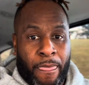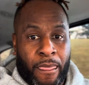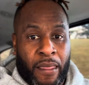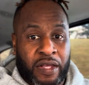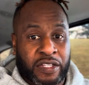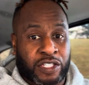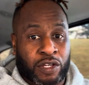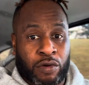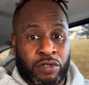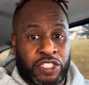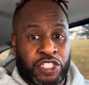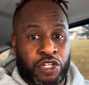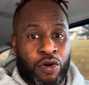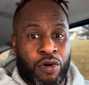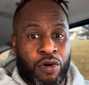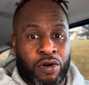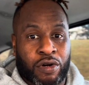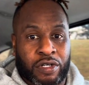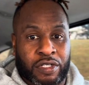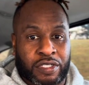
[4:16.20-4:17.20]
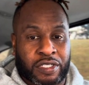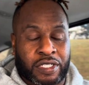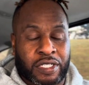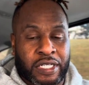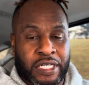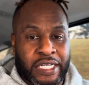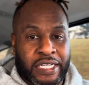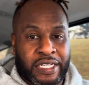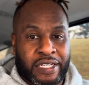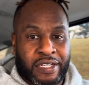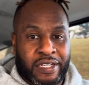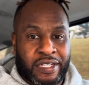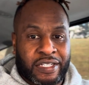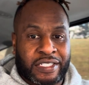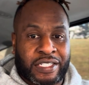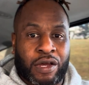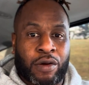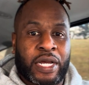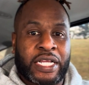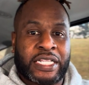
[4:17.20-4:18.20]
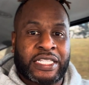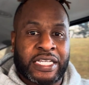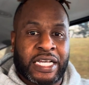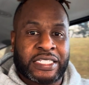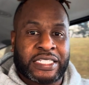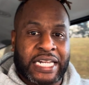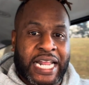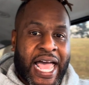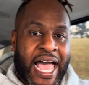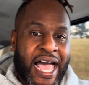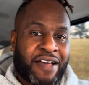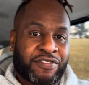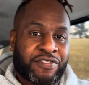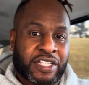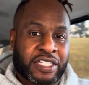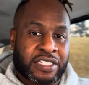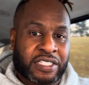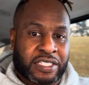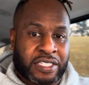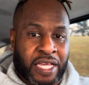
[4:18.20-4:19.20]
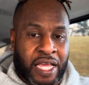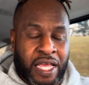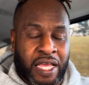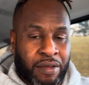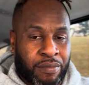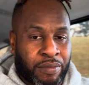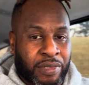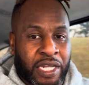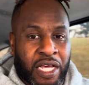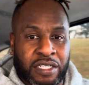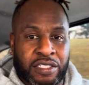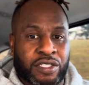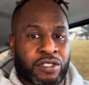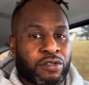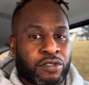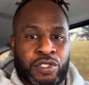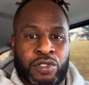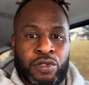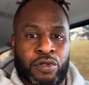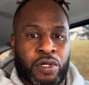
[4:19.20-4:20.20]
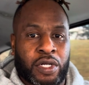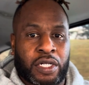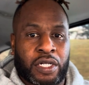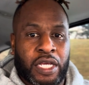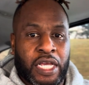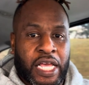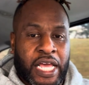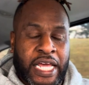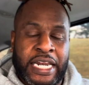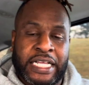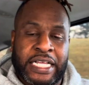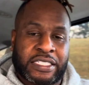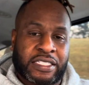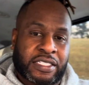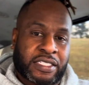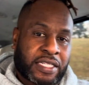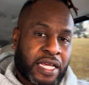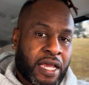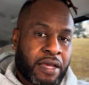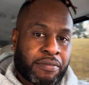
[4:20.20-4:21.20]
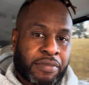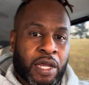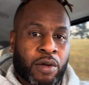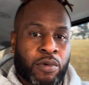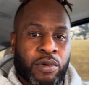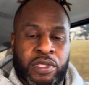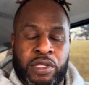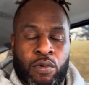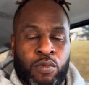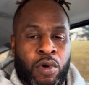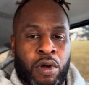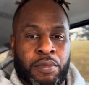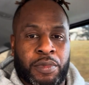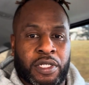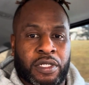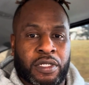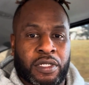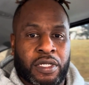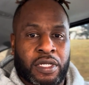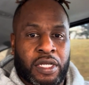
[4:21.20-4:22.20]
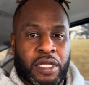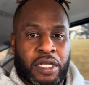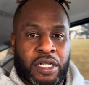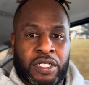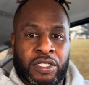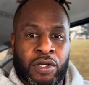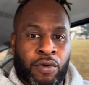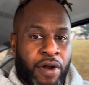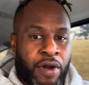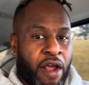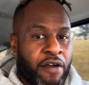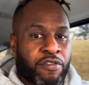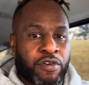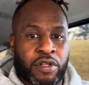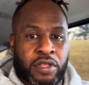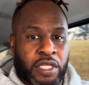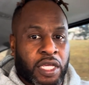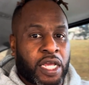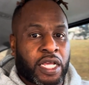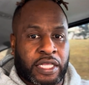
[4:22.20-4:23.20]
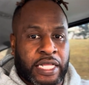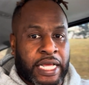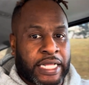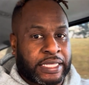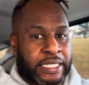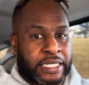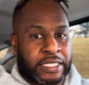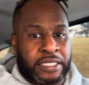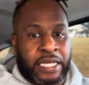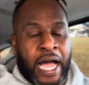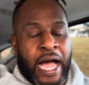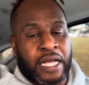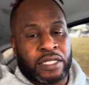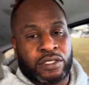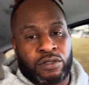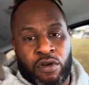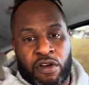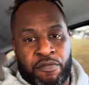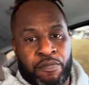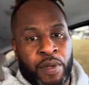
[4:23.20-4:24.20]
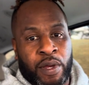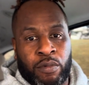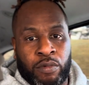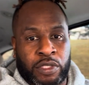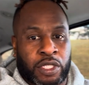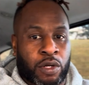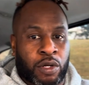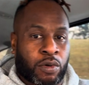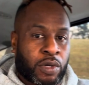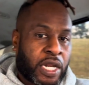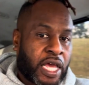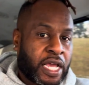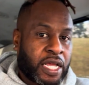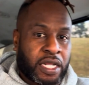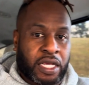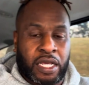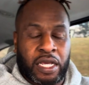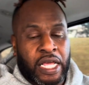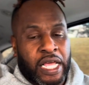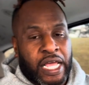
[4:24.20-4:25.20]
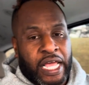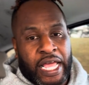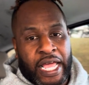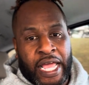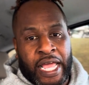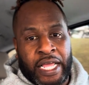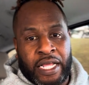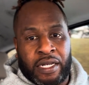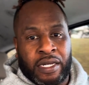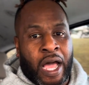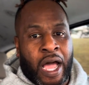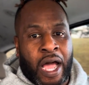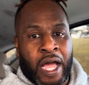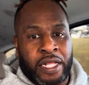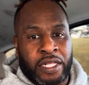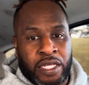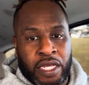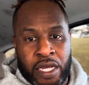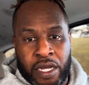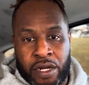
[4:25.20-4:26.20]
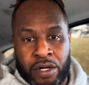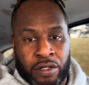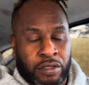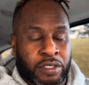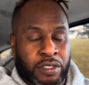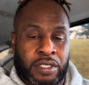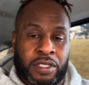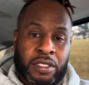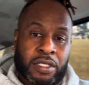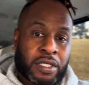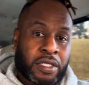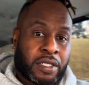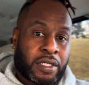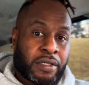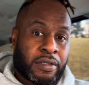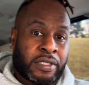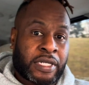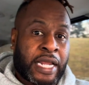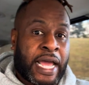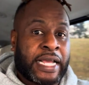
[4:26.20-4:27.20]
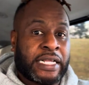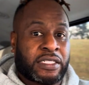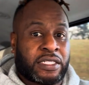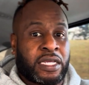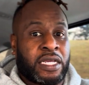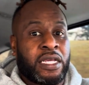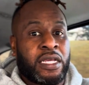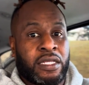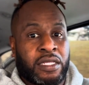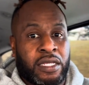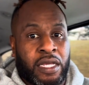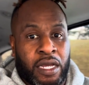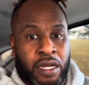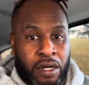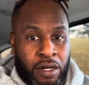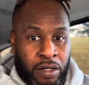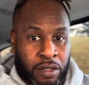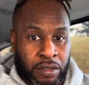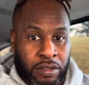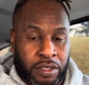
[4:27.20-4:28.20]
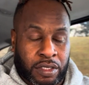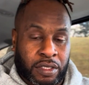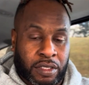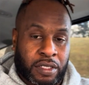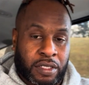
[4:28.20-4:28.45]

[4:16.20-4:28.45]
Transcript: So it's yours. So it doesn't have the same luster to it. And that's the same thing with a woman. Don't ever think that these guys who have been with their lady 8, 9 years, 19 years,